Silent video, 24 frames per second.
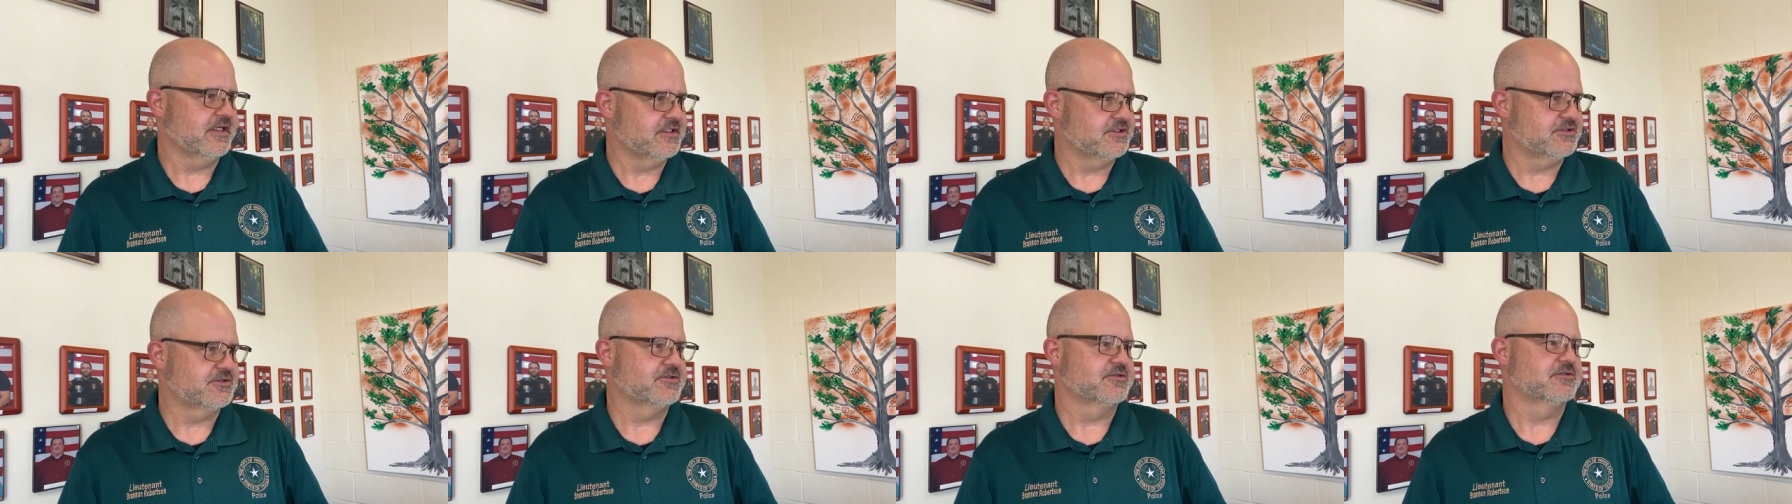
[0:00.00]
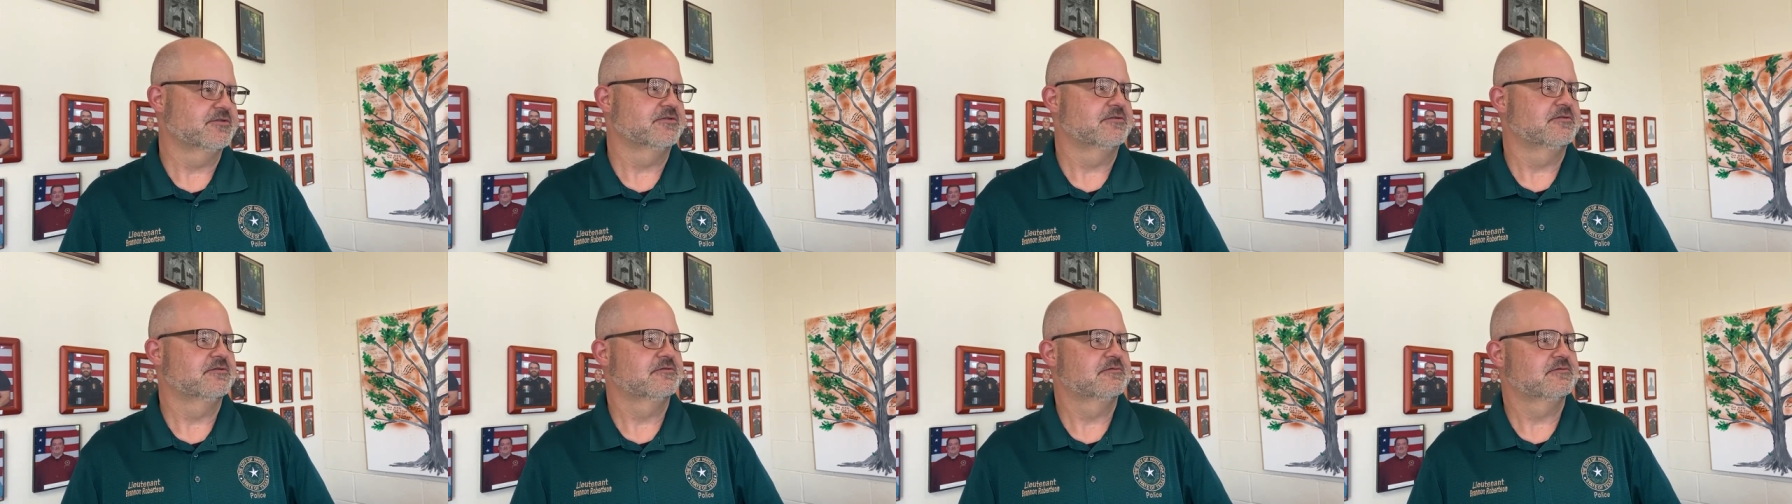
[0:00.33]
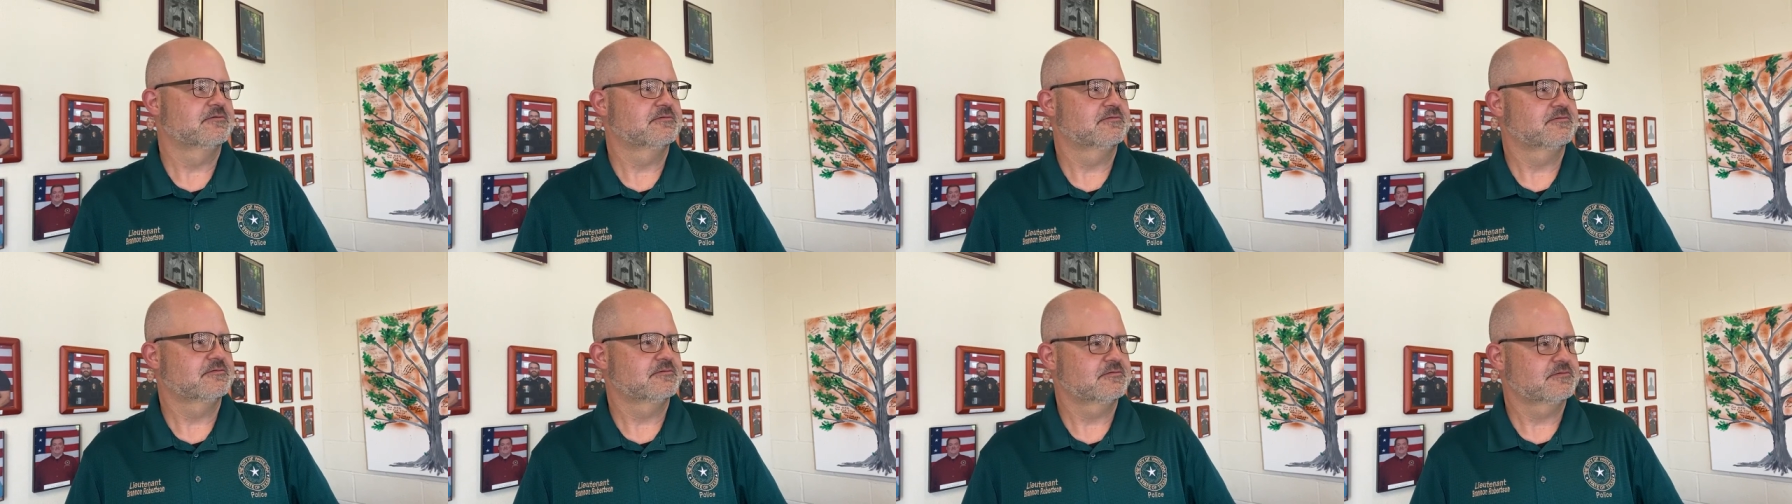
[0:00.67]
injured,
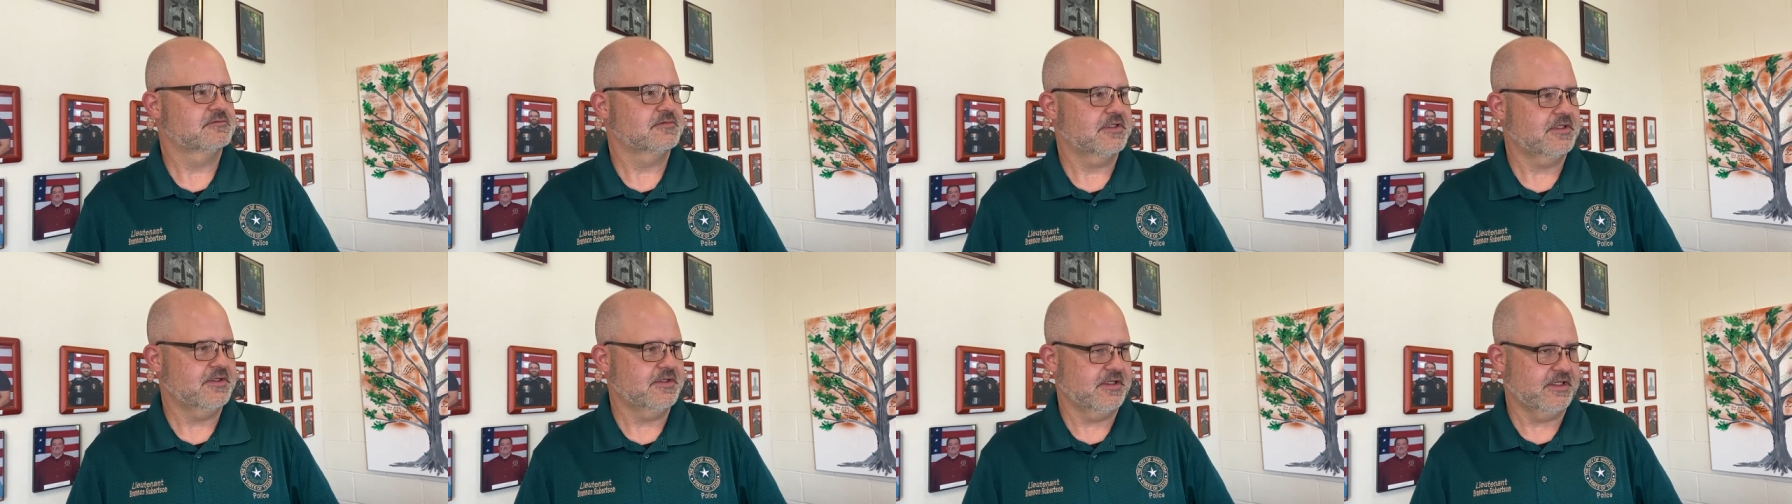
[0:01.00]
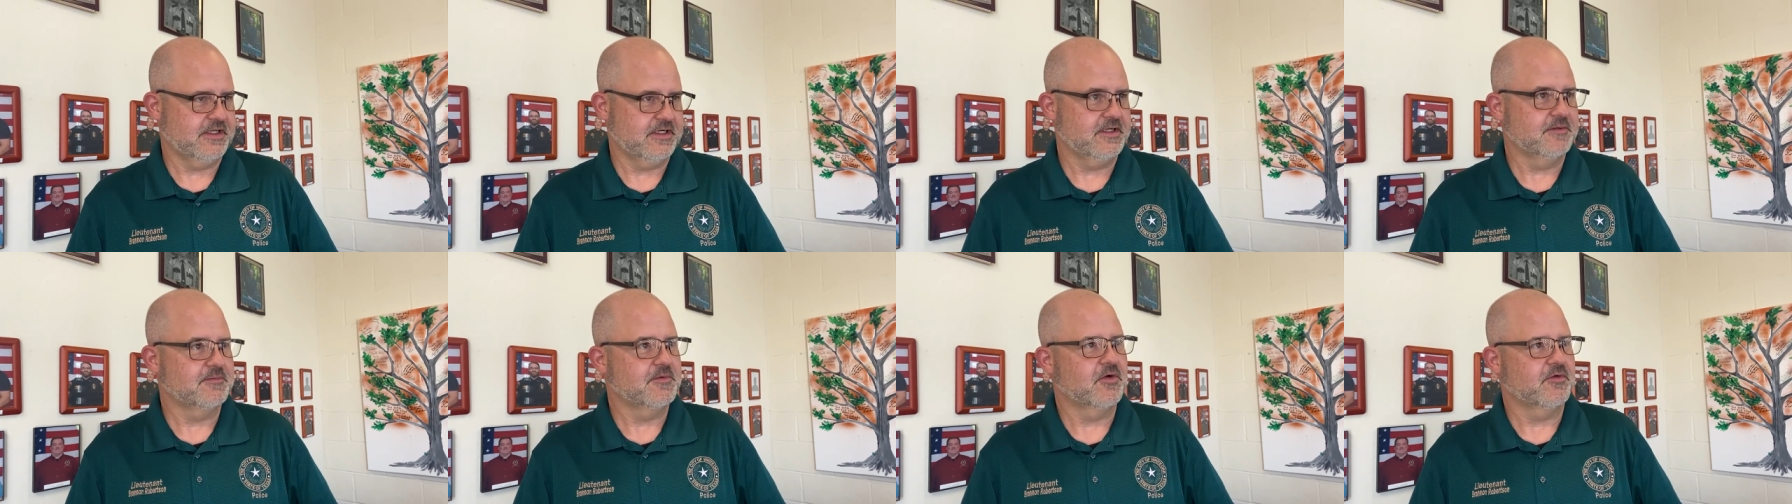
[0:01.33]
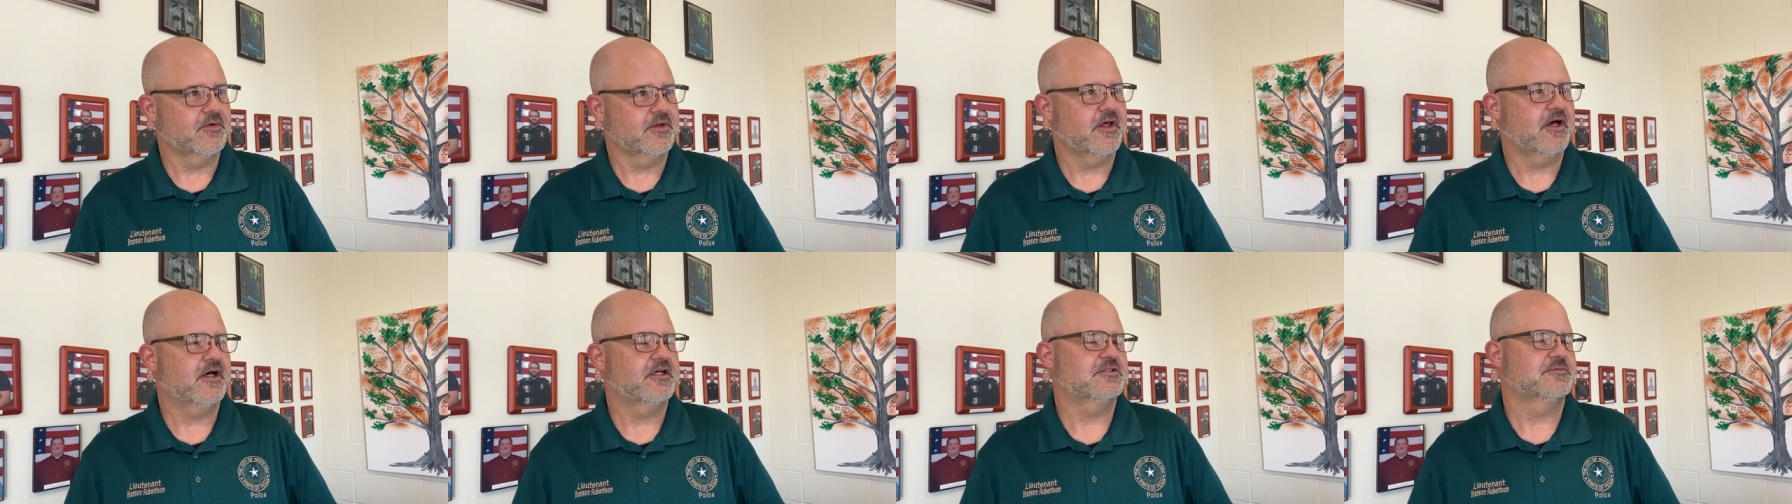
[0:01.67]
he ended up going
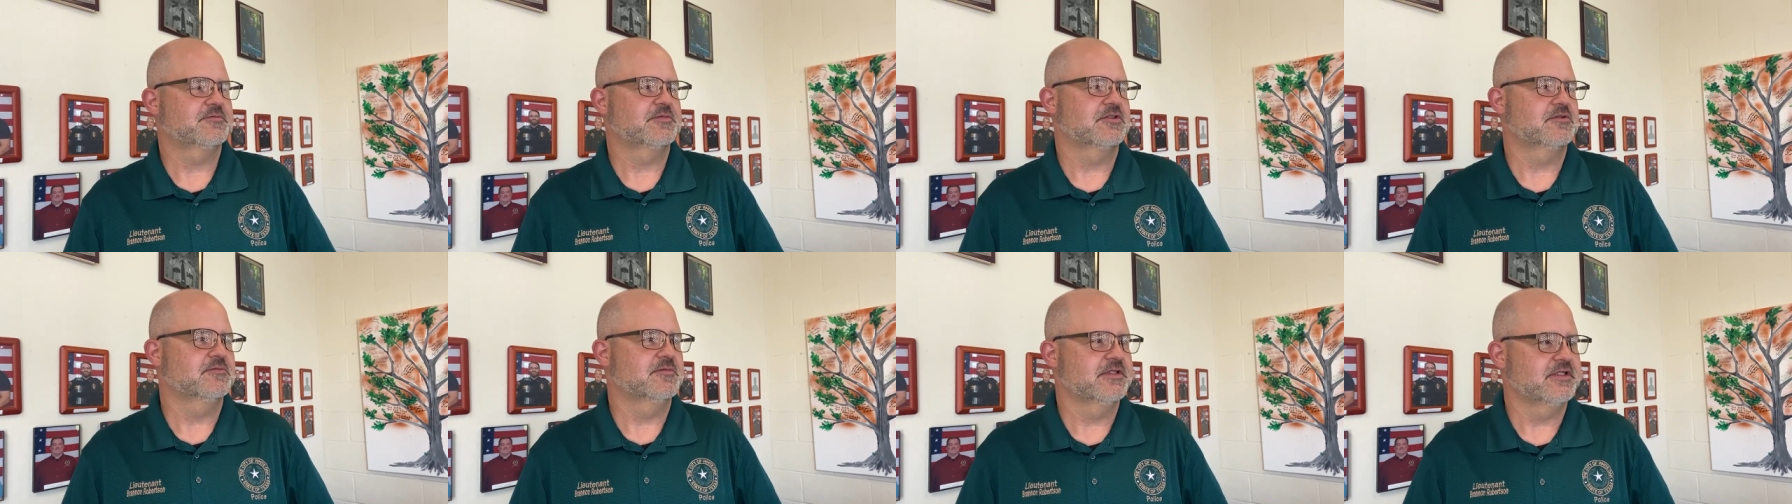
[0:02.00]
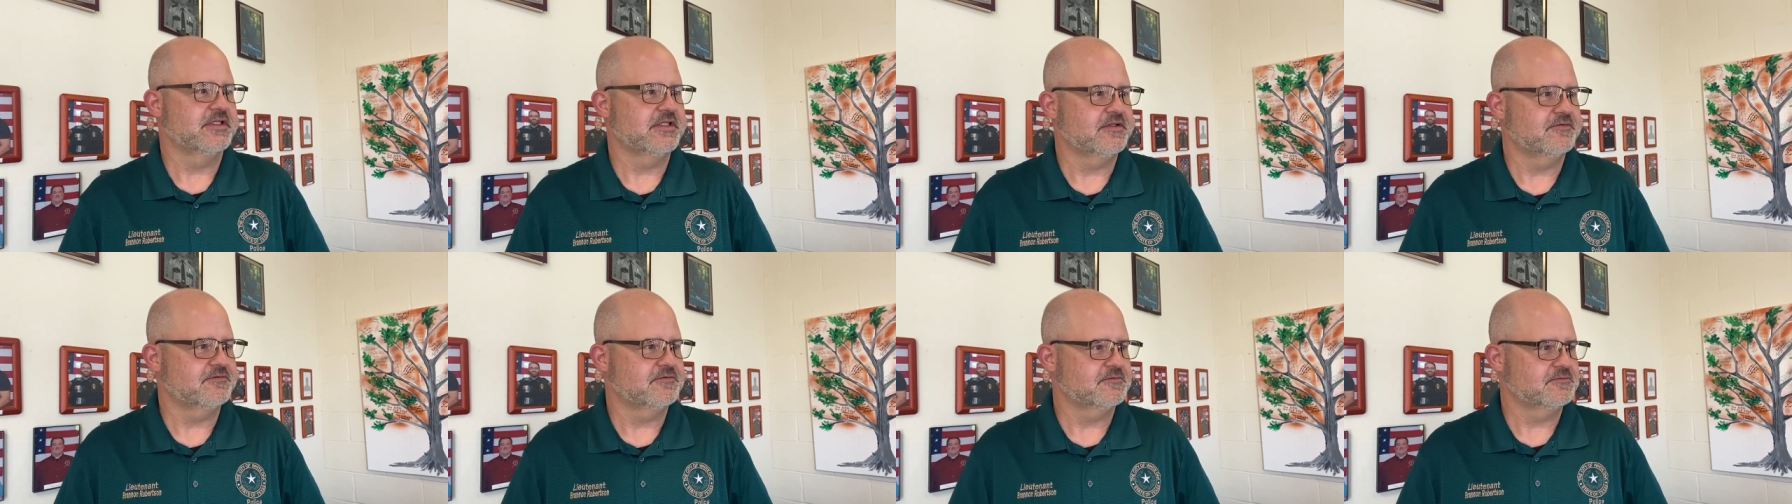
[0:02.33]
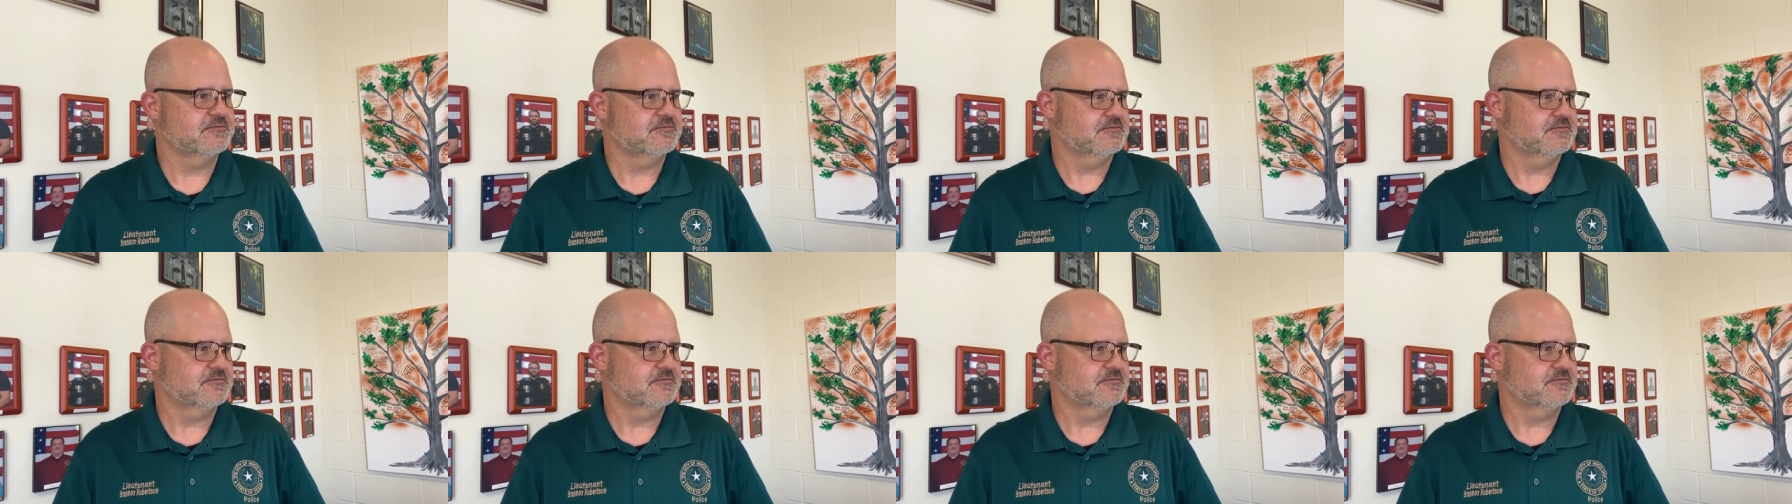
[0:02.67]
to the hospital, but he,